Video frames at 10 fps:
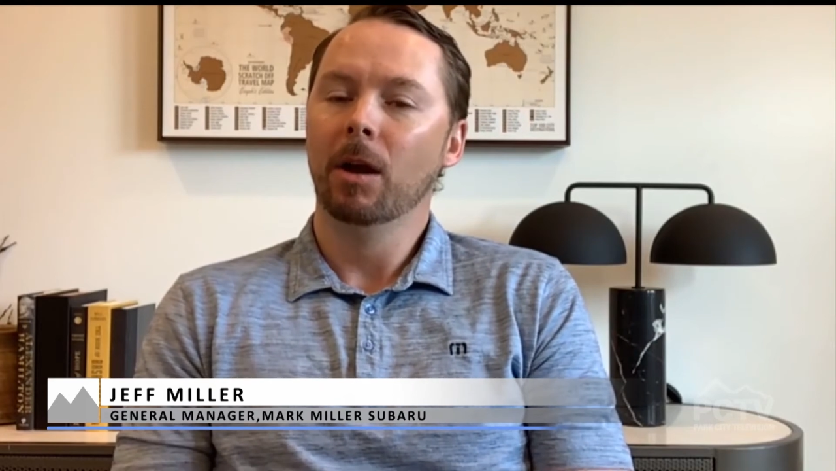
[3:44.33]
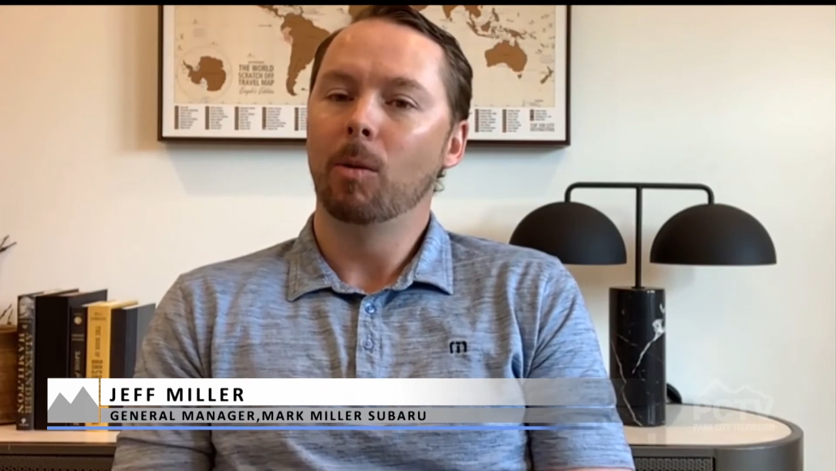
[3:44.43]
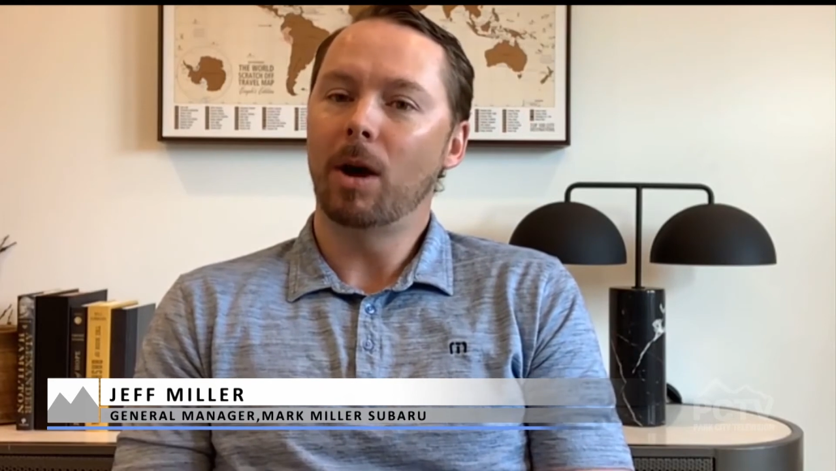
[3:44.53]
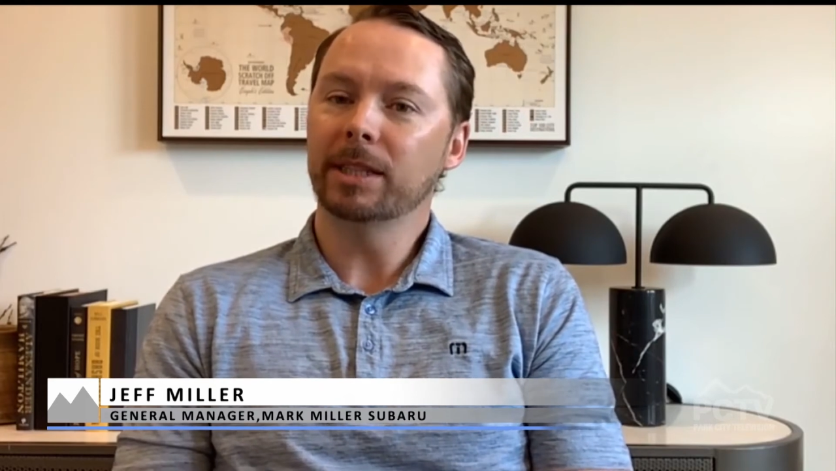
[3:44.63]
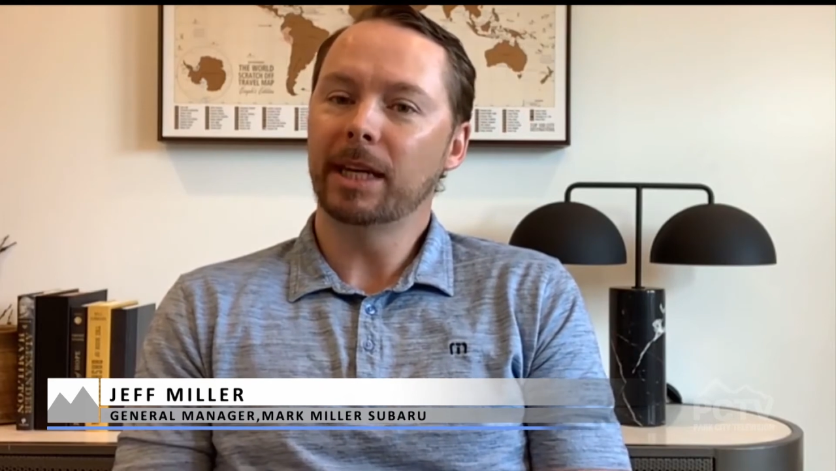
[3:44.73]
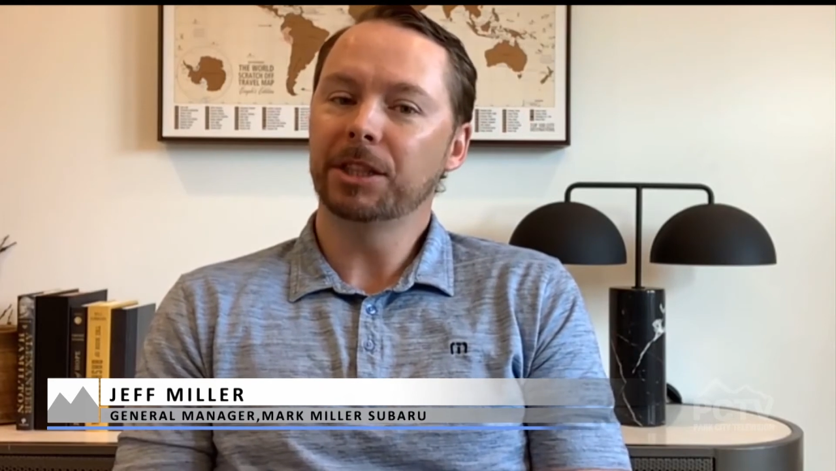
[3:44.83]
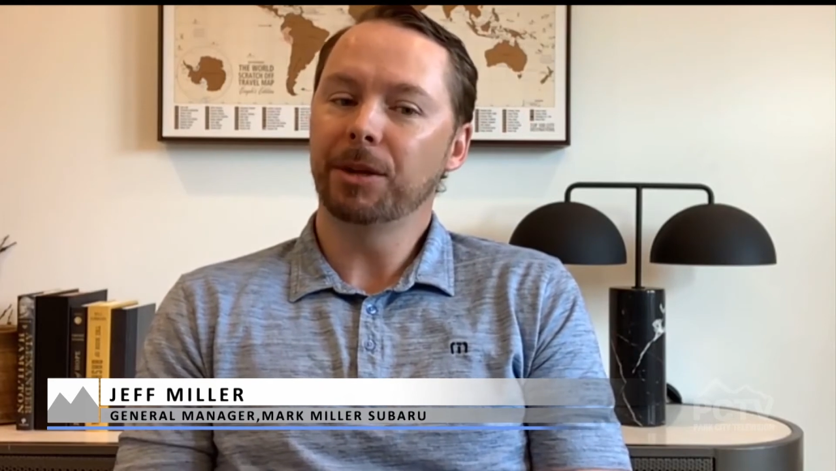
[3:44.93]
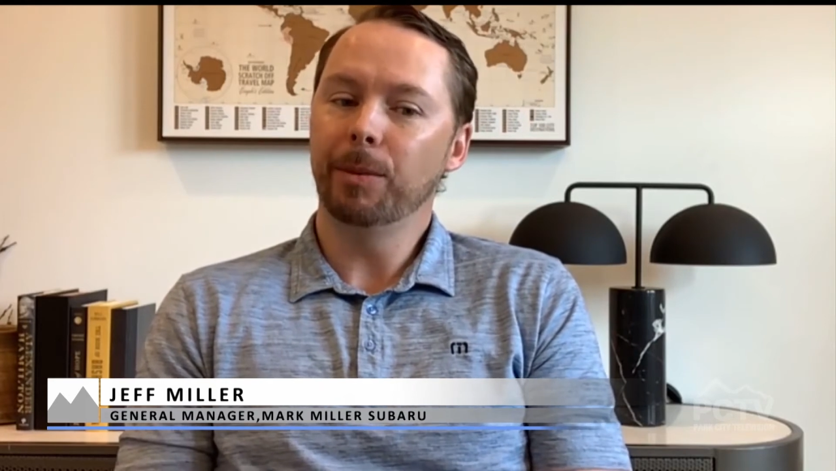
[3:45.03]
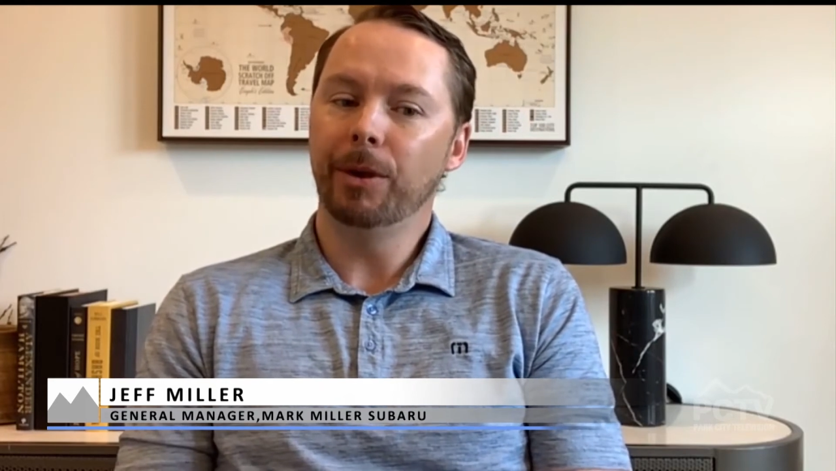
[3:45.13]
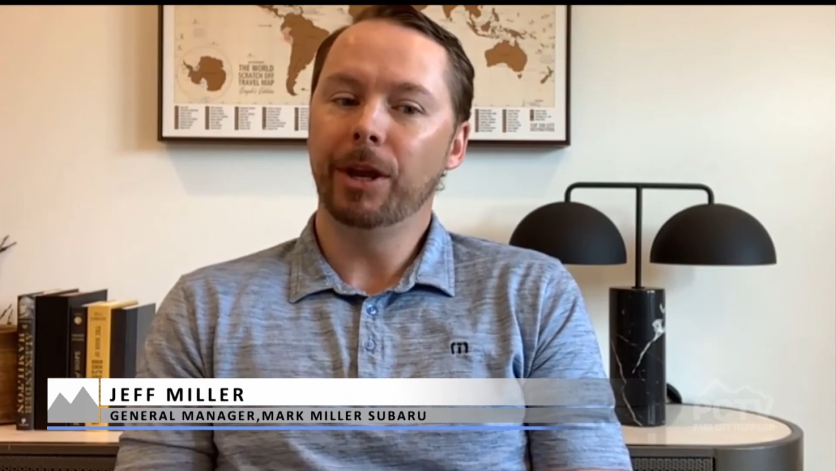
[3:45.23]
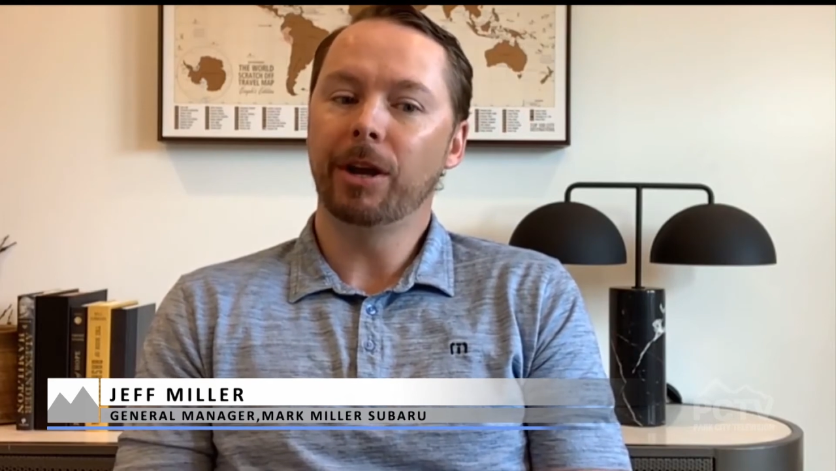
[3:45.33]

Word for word: Wasatch Community